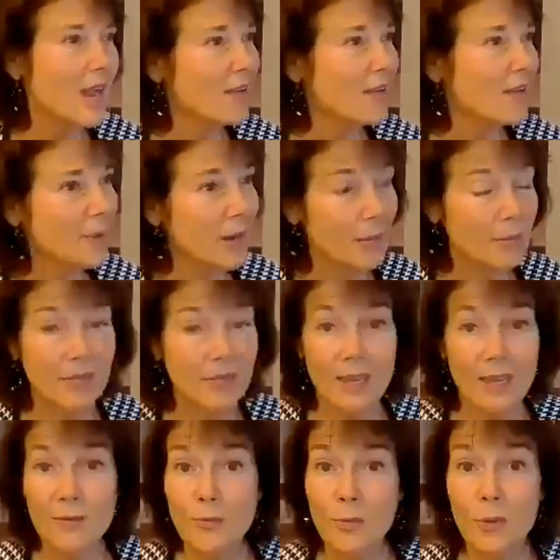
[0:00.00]
I've
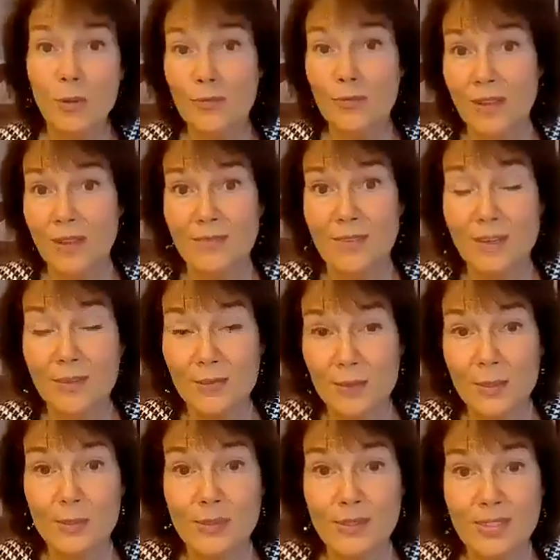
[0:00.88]
probably got 4 or 5
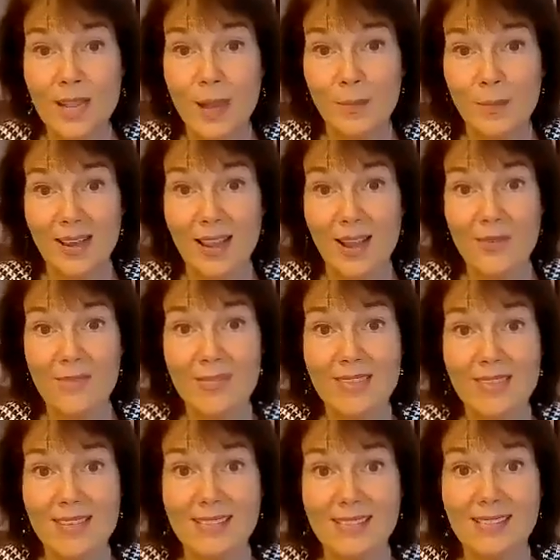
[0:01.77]
interviews coming
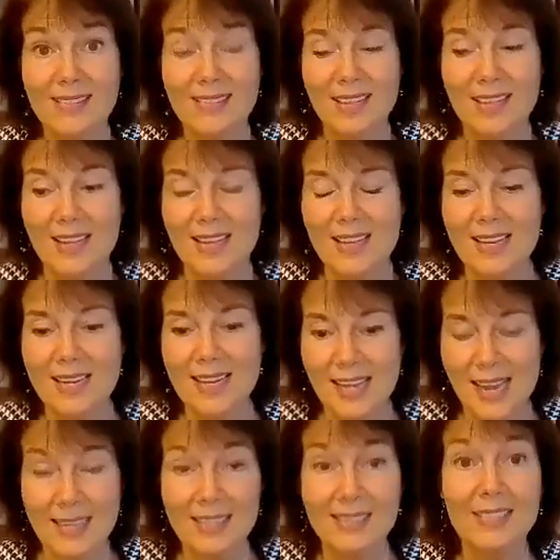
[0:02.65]
out this
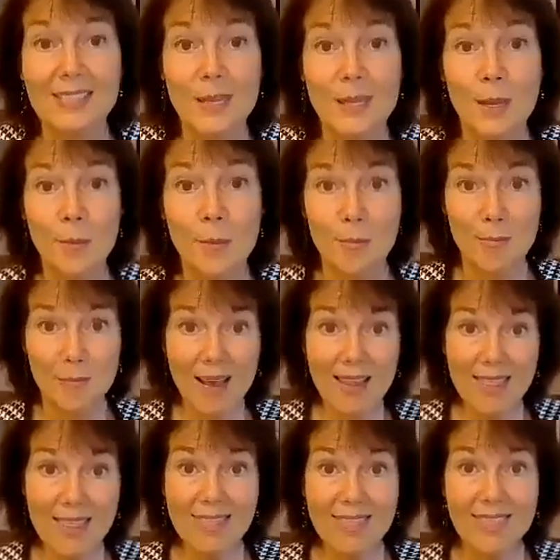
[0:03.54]
next
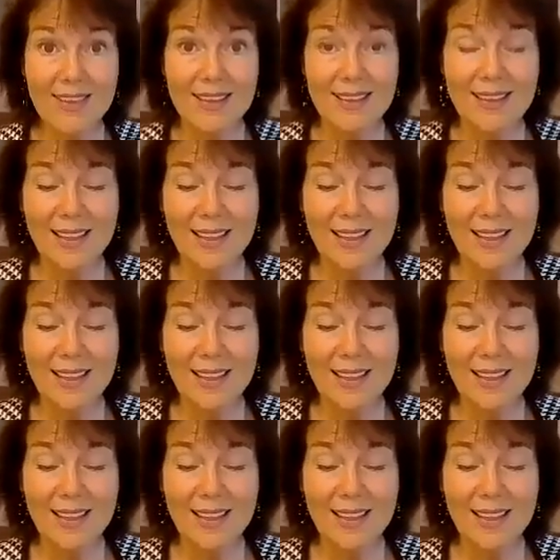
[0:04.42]
month,